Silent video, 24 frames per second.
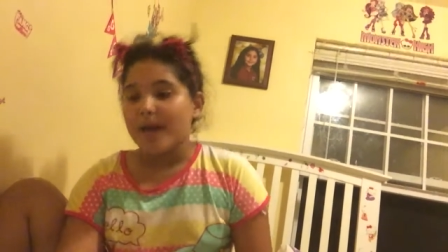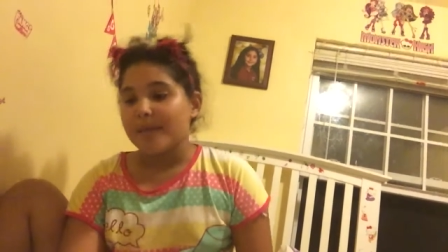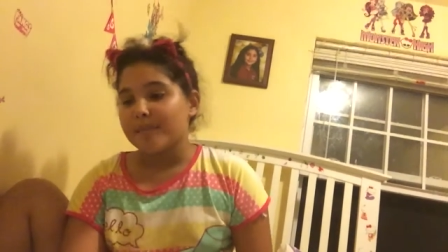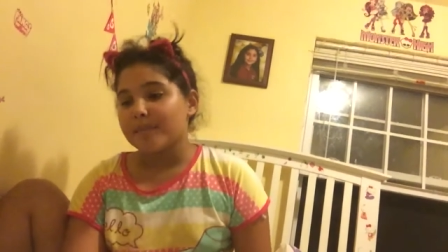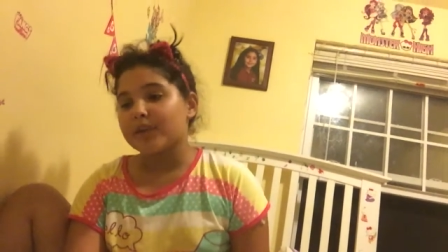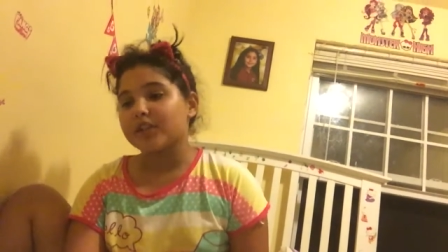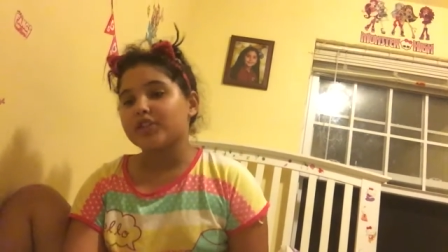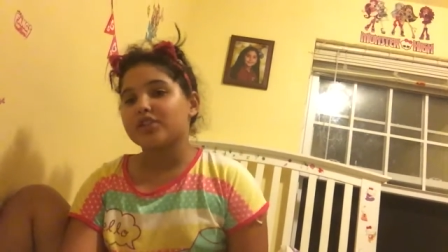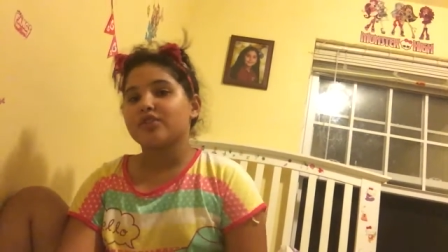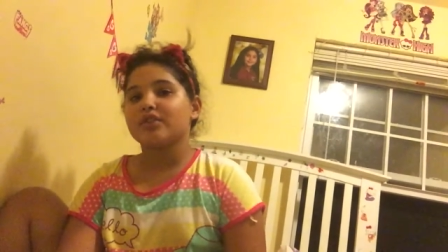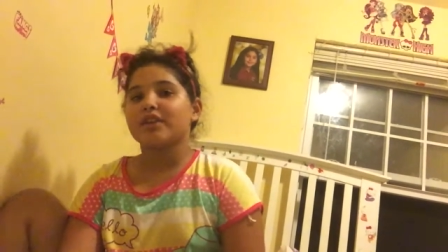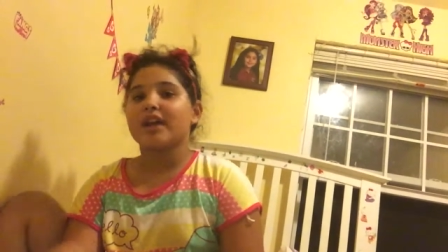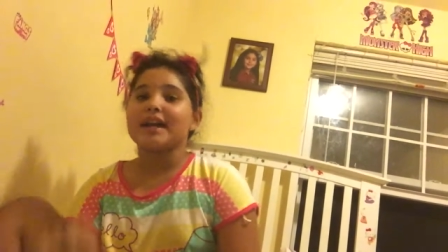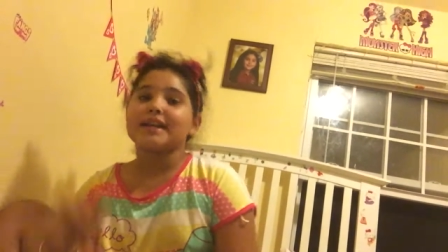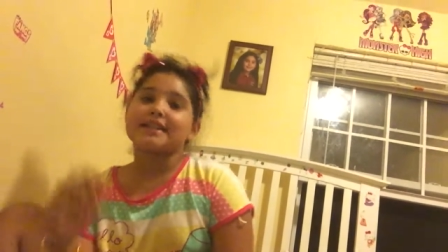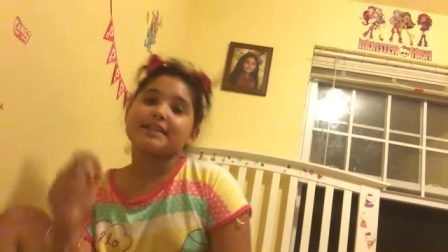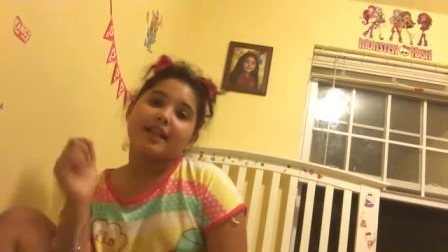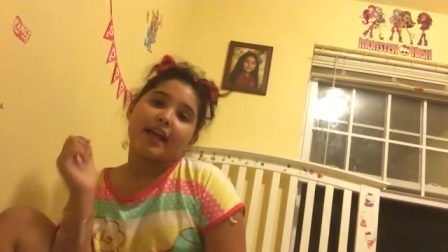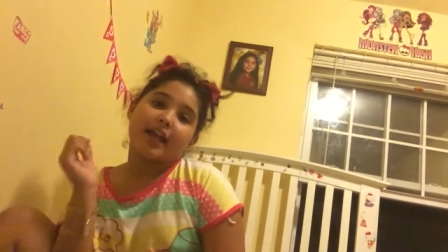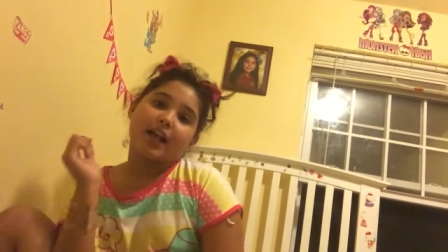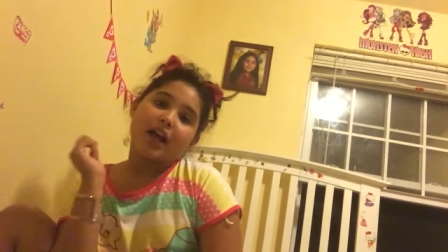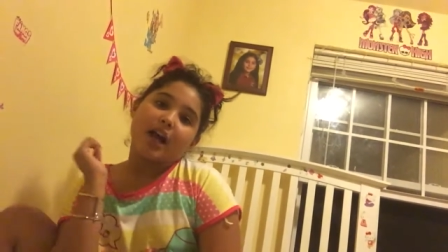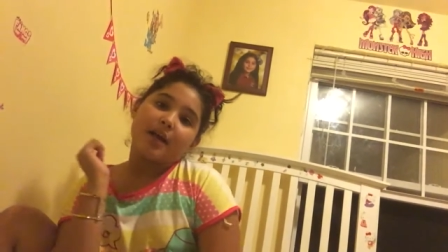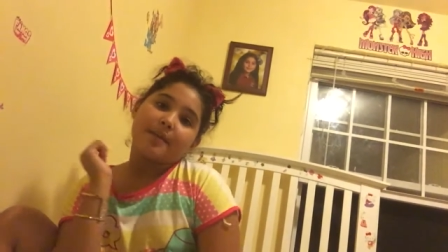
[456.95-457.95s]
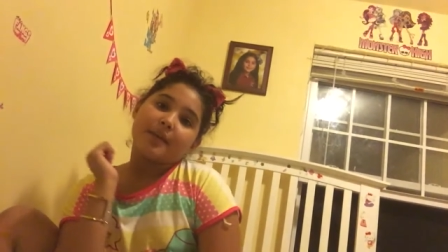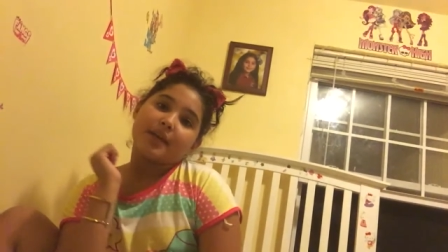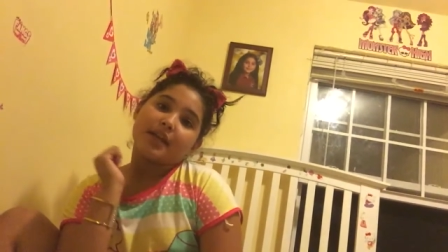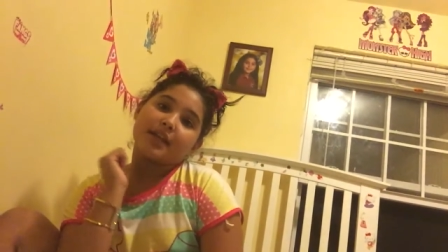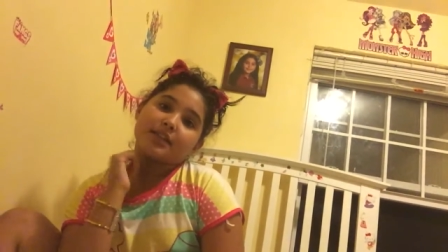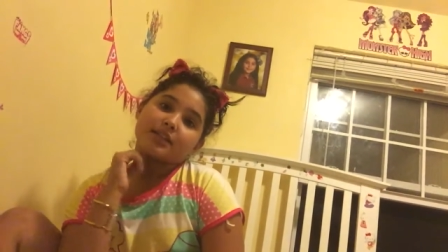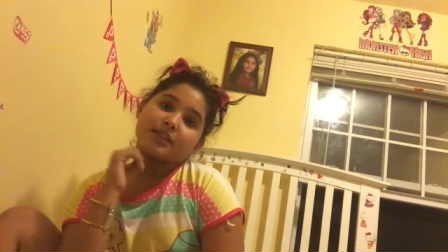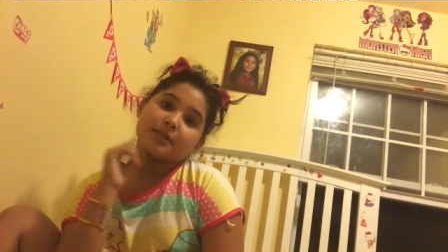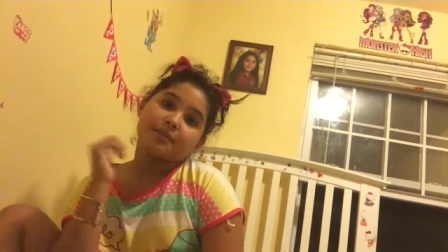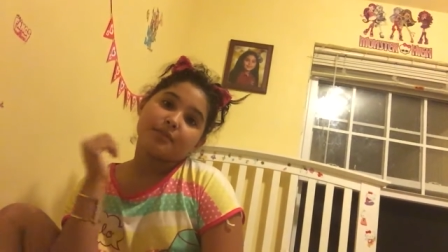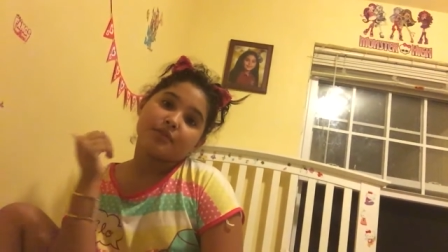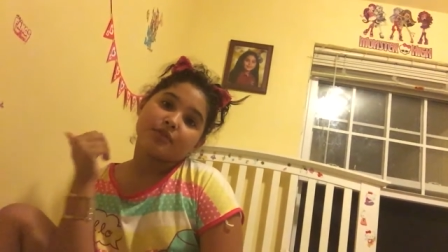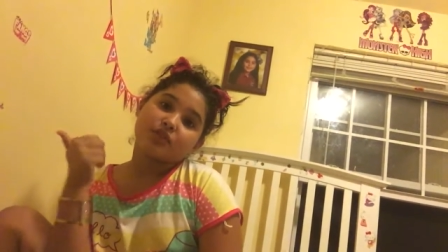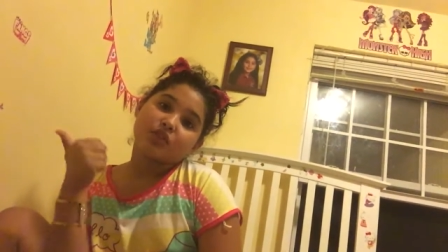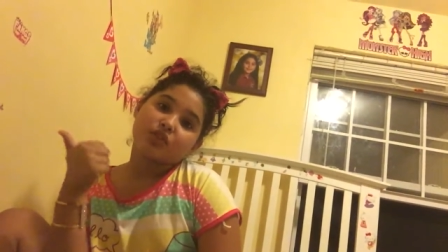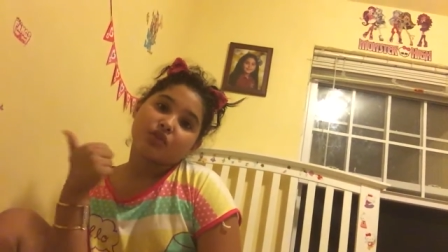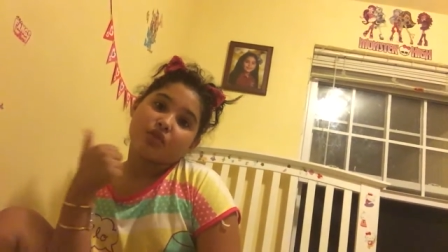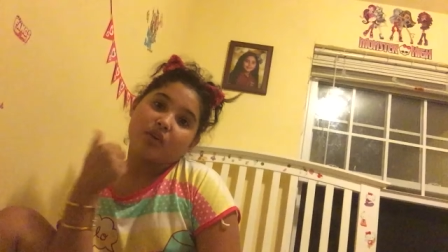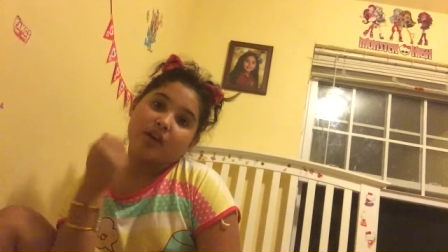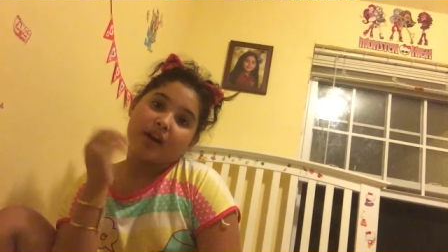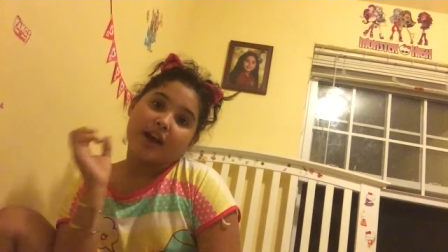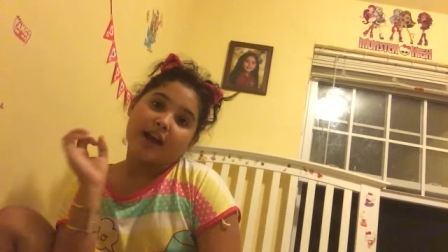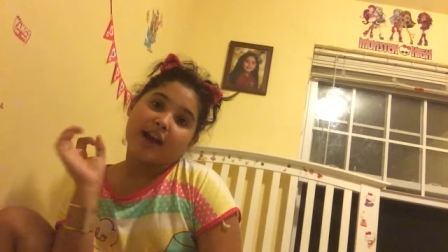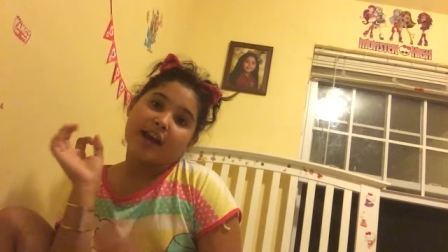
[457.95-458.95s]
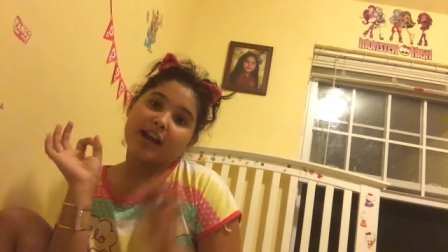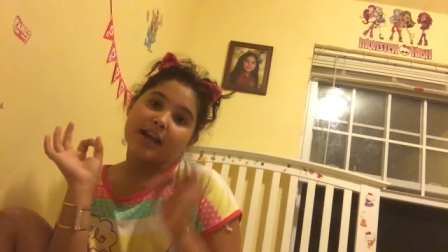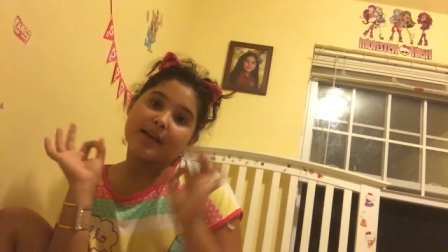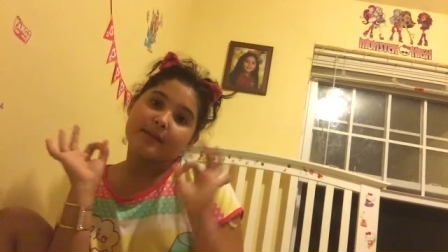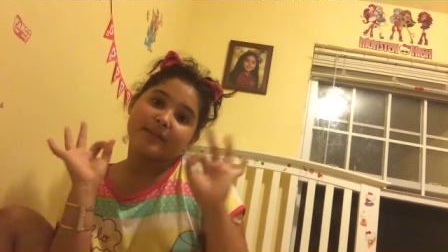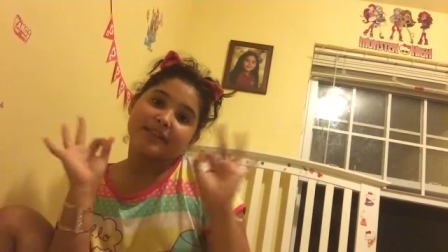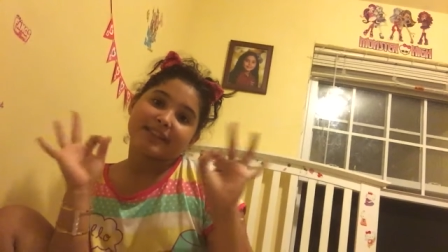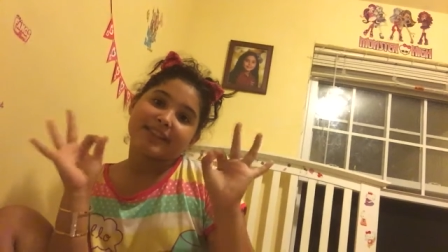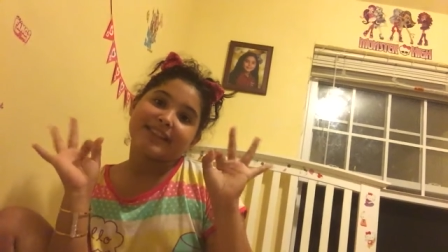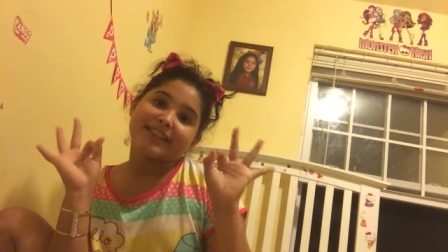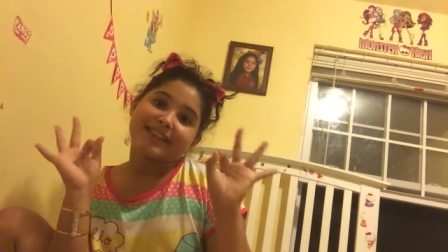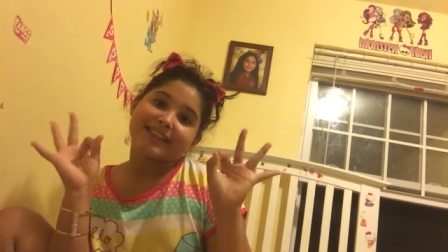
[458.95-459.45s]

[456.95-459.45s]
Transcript: Make sure you guys like, comment, and subscribe.